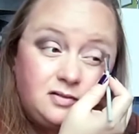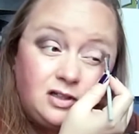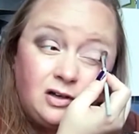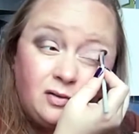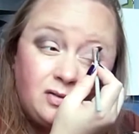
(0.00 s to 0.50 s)

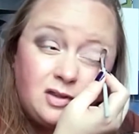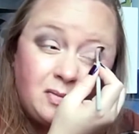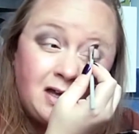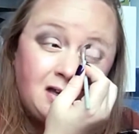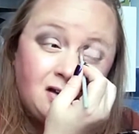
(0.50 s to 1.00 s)
you know, the
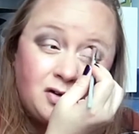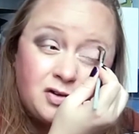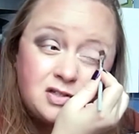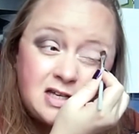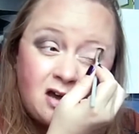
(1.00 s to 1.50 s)
mica
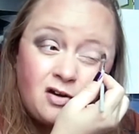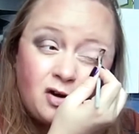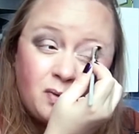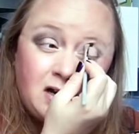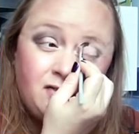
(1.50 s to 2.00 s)
or the talc
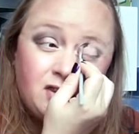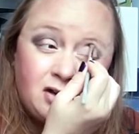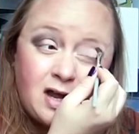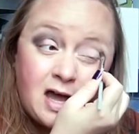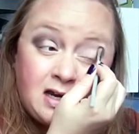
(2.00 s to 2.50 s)
or whatever
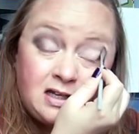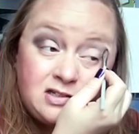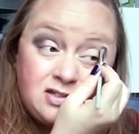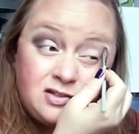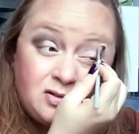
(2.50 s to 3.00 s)
they're adding
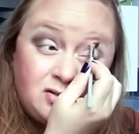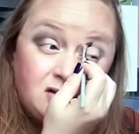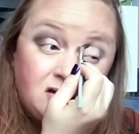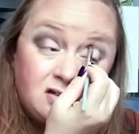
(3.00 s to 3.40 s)
it to.